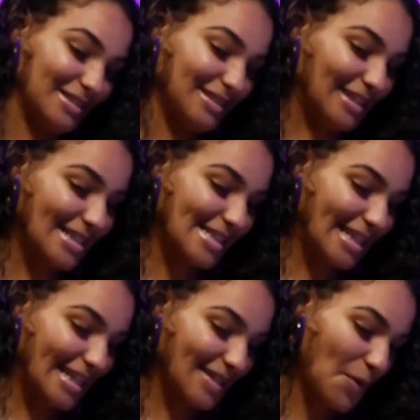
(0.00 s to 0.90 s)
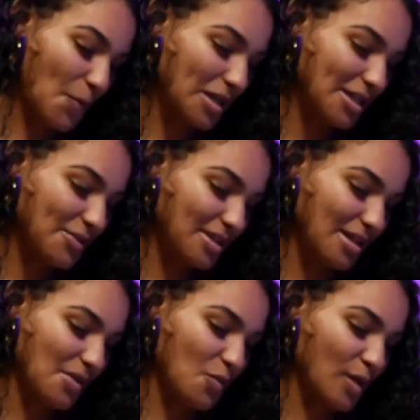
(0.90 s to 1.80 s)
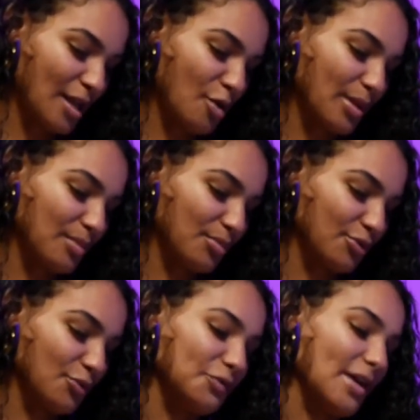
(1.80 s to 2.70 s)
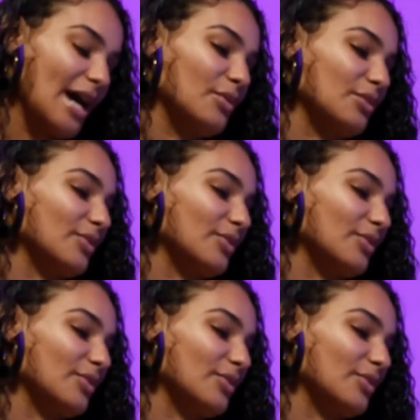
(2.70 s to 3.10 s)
Let's see. What do you think would help improve our